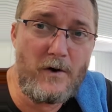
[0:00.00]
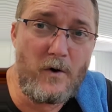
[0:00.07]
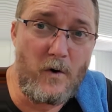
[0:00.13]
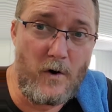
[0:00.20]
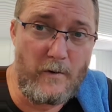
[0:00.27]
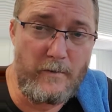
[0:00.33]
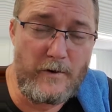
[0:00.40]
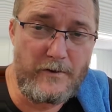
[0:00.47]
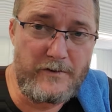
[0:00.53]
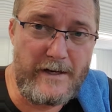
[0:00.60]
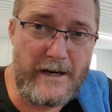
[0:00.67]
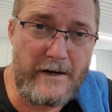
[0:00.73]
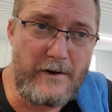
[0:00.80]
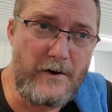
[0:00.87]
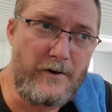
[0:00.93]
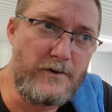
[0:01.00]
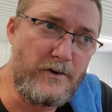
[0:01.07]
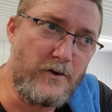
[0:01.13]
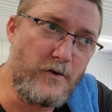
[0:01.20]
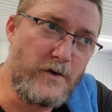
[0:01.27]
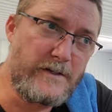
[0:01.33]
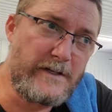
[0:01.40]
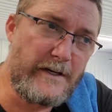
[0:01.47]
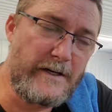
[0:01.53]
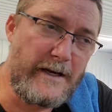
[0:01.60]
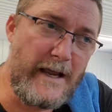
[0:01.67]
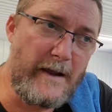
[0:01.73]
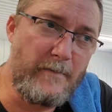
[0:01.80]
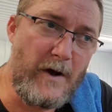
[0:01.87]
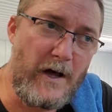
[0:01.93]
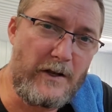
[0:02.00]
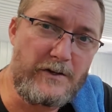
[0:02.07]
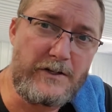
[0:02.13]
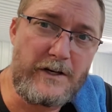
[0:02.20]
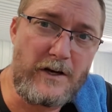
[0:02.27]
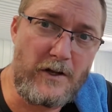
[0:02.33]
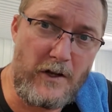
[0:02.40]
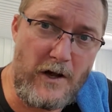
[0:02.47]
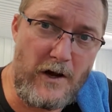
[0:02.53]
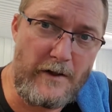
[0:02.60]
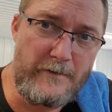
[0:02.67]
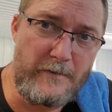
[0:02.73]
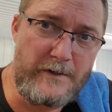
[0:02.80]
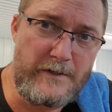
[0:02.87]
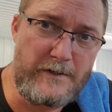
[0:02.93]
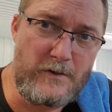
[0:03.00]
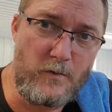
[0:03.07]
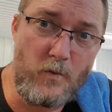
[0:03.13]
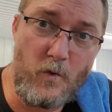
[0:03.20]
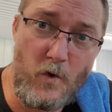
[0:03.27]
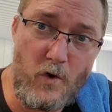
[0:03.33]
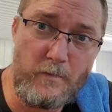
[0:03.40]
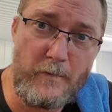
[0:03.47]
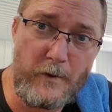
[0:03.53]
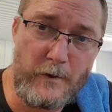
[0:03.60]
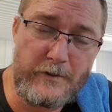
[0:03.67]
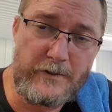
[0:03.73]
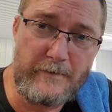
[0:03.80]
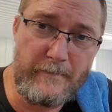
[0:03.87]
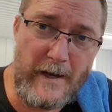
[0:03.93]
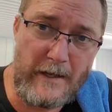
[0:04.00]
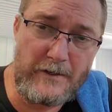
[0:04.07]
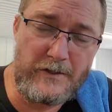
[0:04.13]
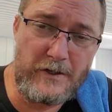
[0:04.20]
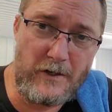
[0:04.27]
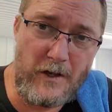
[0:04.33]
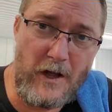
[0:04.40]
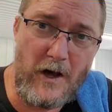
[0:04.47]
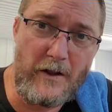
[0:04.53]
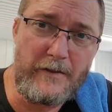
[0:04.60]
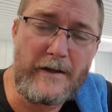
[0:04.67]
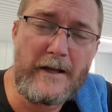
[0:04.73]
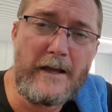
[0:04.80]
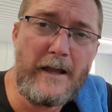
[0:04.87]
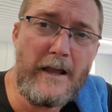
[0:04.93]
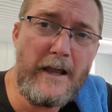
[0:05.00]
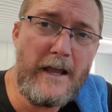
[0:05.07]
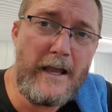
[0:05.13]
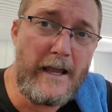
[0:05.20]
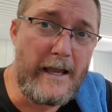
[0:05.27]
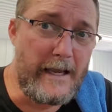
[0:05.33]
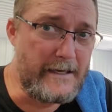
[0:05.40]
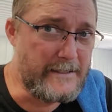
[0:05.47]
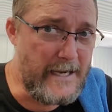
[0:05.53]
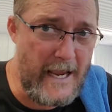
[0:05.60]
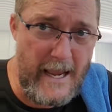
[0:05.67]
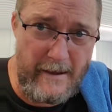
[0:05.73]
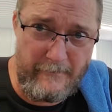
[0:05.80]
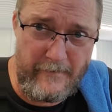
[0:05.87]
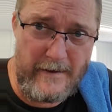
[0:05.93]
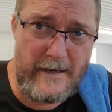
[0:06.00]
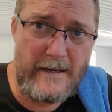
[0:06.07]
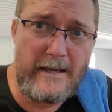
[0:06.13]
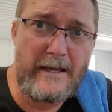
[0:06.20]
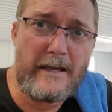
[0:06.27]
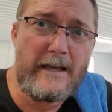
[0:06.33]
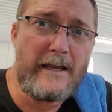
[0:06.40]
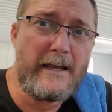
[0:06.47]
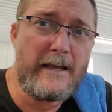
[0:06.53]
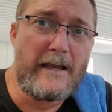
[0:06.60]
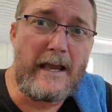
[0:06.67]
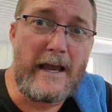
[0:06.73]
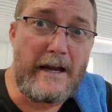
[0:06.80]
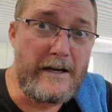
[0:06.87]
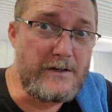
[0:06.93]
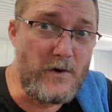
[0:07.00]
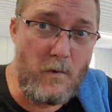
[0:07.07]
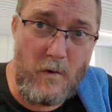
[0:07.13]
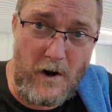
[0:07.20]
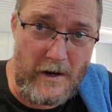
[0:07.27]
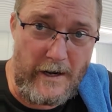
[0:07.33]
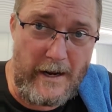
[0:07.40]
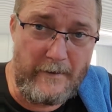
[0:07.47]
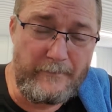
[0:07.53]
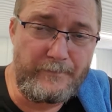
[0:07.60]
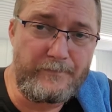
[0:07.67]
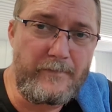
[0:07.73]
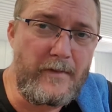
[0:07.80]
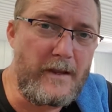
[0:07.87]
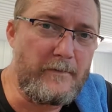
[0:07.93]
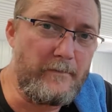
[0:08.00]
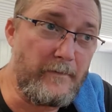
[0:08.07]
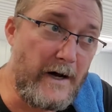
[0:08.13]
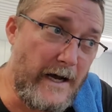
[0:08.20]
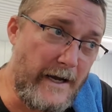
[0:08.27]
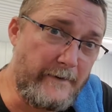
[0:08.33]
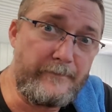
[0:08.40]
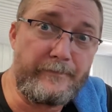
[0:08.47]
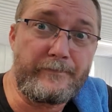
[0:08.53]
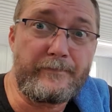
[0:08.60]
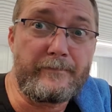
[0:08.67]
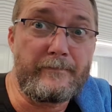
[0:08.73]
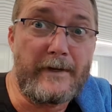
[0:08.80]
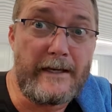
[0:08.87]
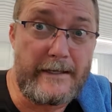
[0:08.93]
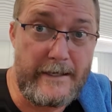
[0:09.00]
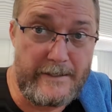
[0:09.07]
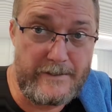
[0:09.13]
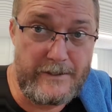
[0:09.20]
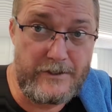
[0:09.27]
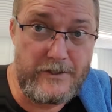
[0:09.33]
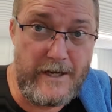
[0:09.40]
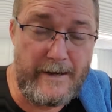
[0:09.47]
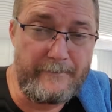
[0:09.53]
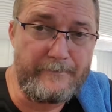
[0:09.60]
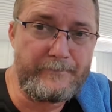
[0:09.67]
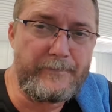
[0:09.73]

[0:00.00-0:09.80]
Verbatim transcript: orbital sander using a polishing cloth, which is a wool polish, polishing cloth. It's heavy, and it's a workout, but it does the job.